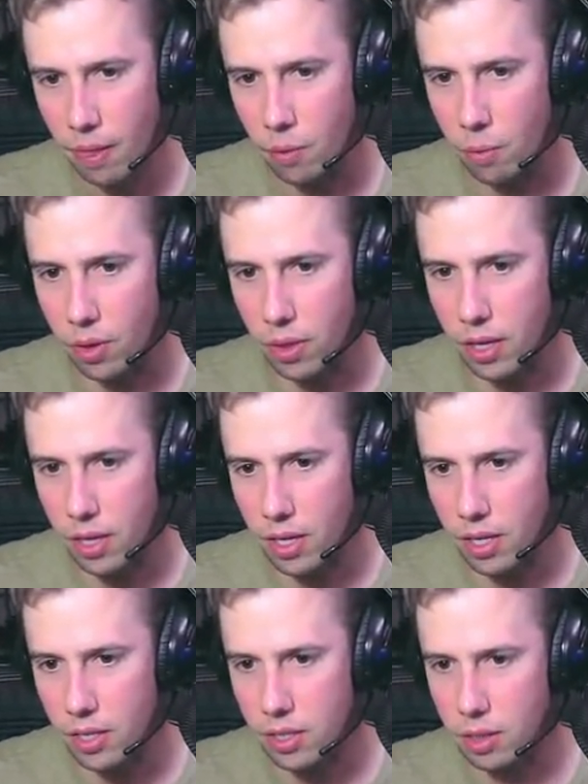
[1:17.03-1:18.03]

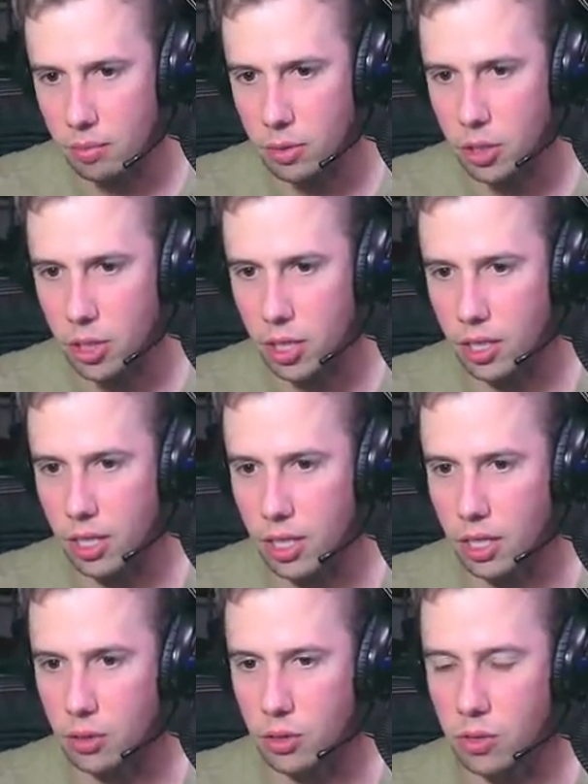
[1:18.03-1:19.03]
Within some shunned and
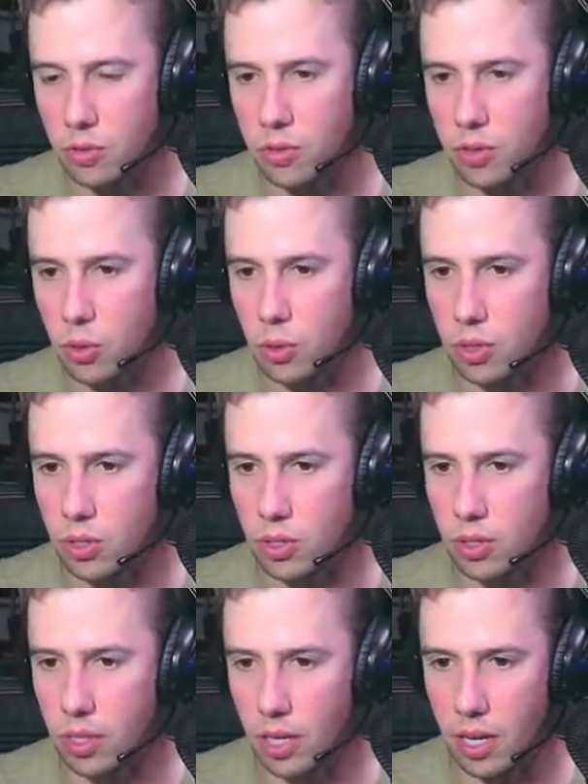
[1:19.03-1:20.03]
elusive
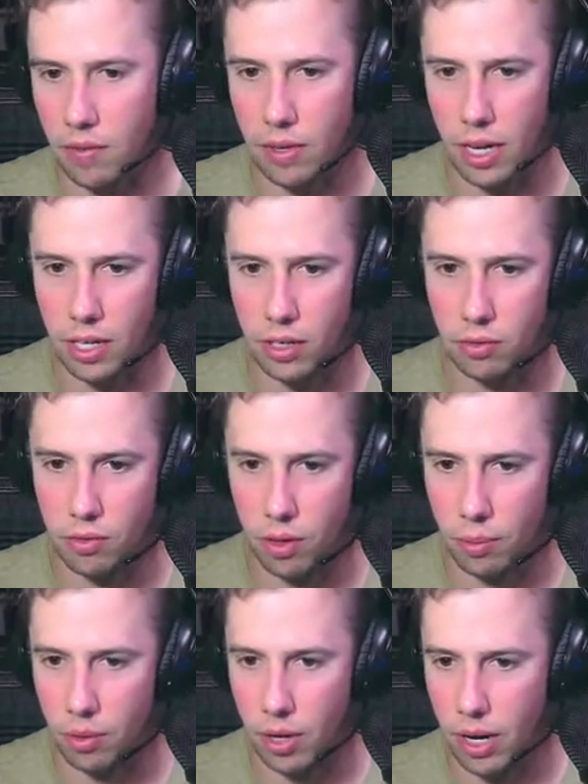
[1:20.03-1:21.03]
sources I have gathered
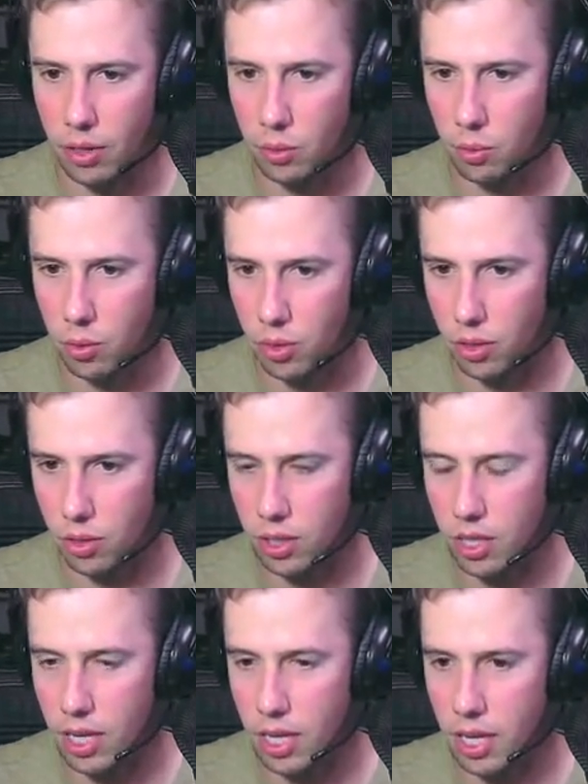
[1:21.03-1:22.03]
from around the world,
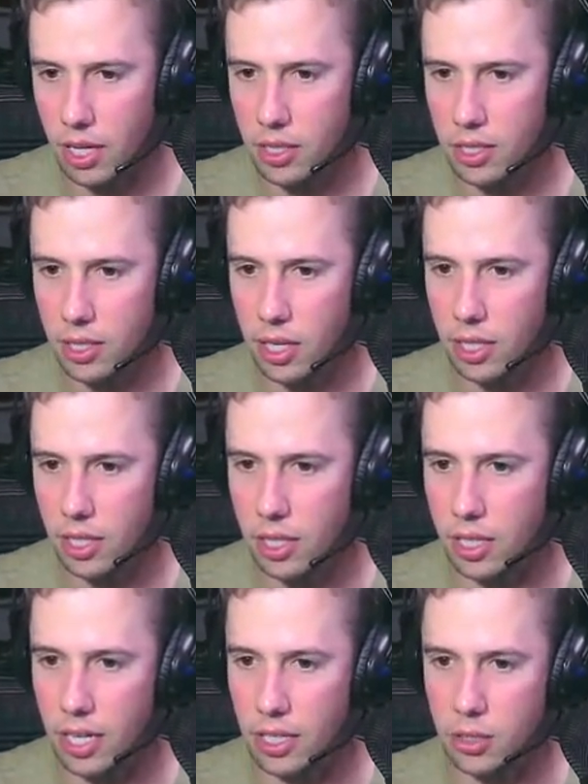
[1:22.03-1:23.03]
it is said that
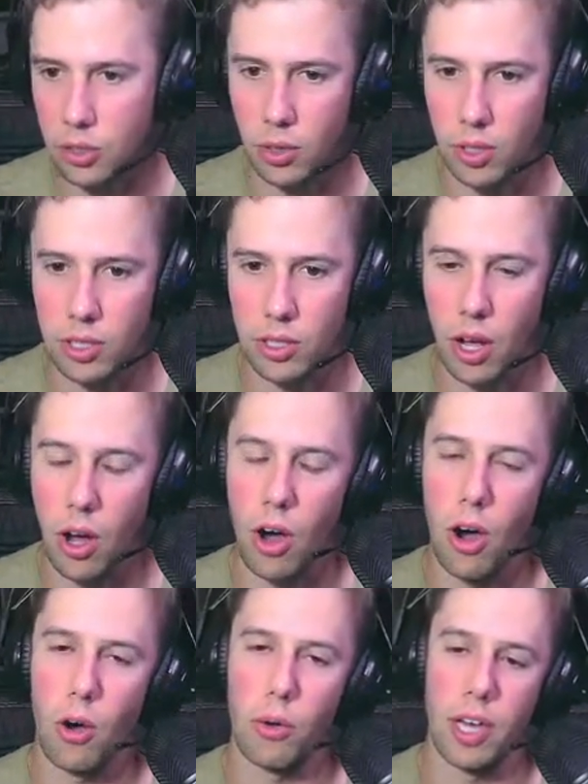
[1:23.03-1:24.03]
the extraterrestrial.
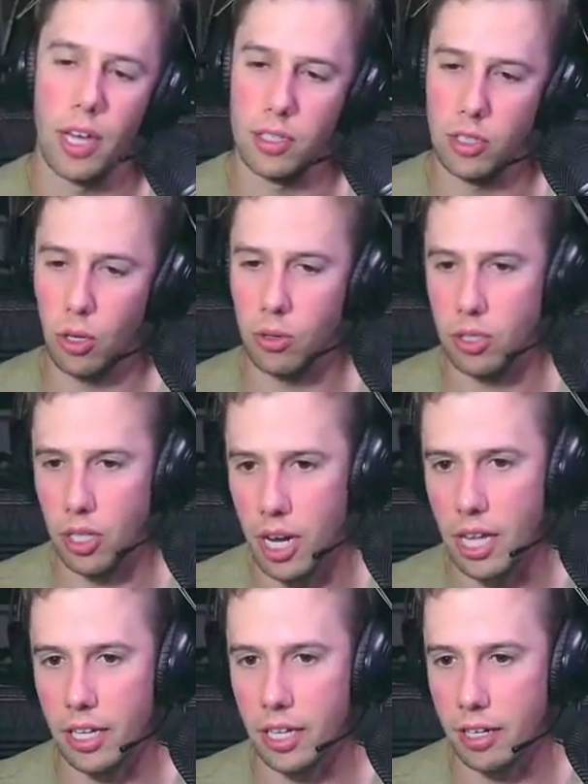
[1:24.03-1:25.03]
Oh, okay, so it's an
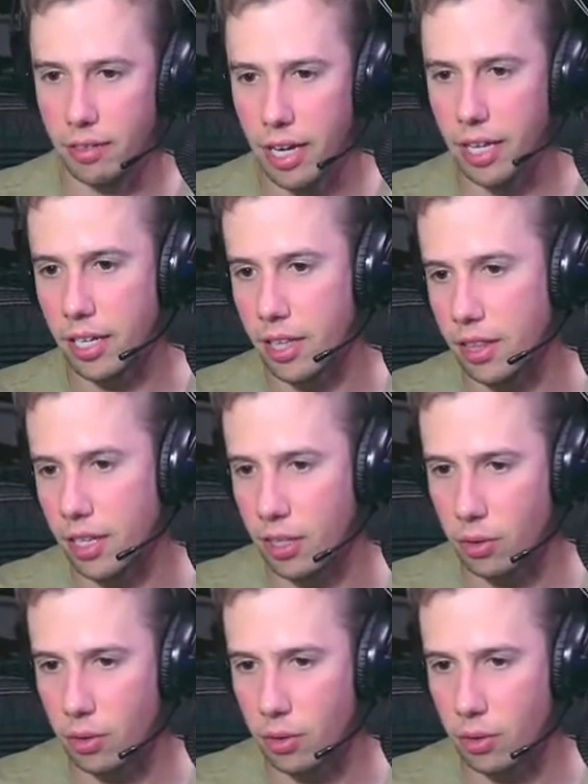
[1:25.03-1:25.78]
alien, alien thing.